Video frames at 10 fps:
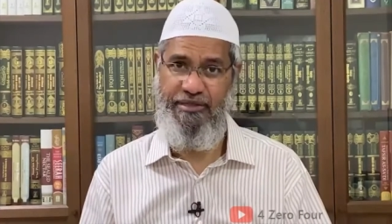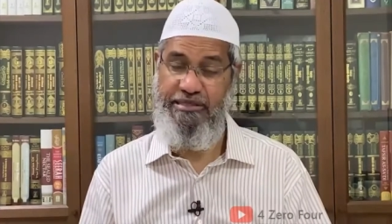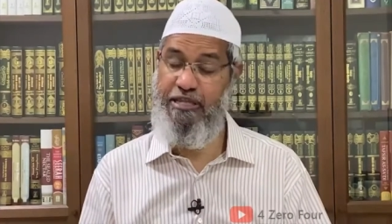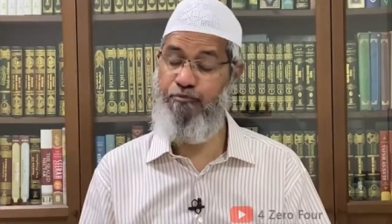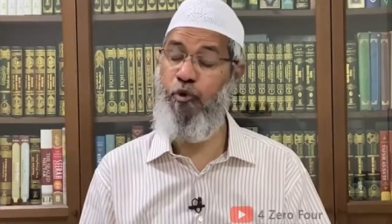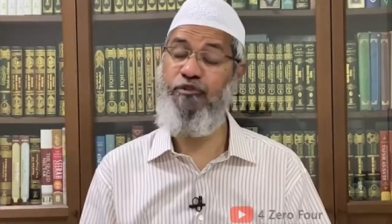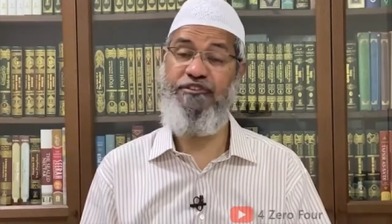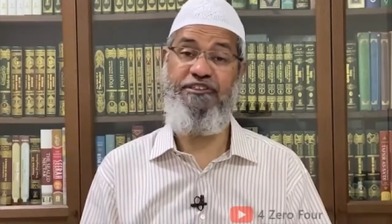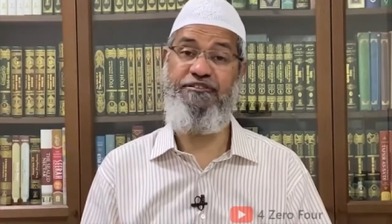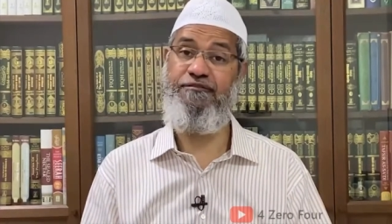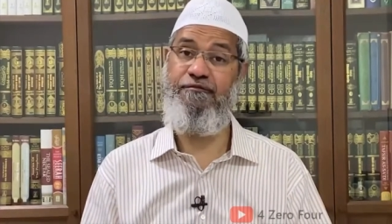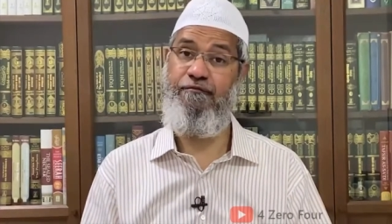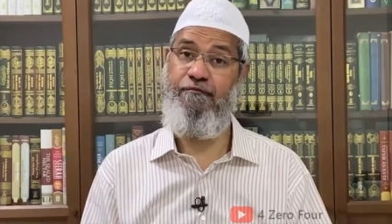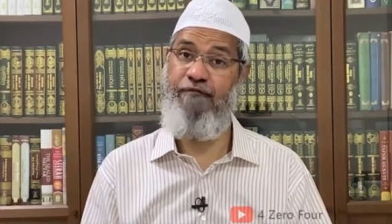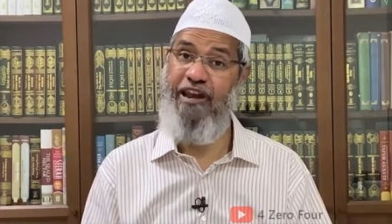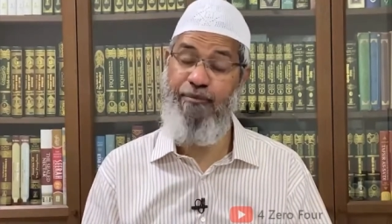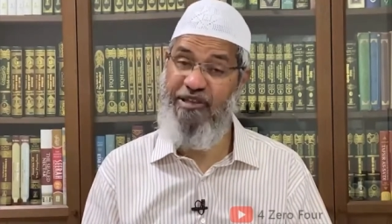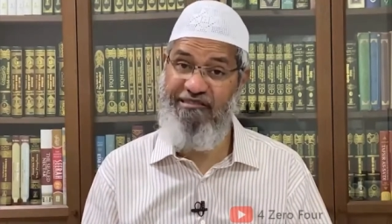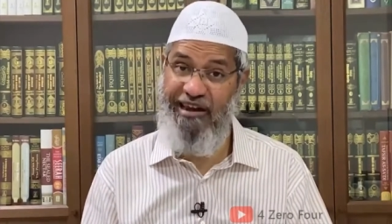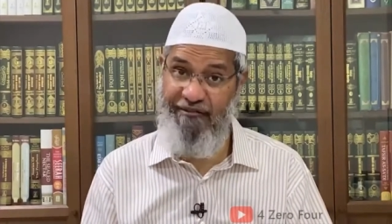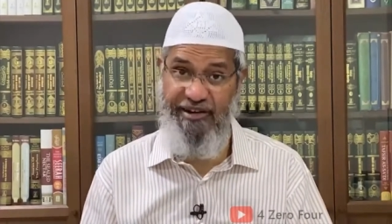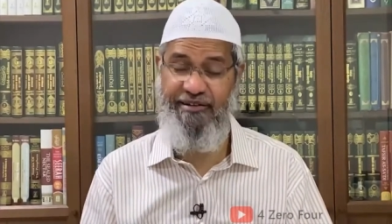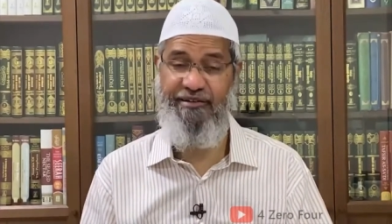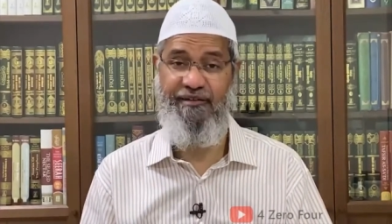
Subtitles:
This post is very much relevant.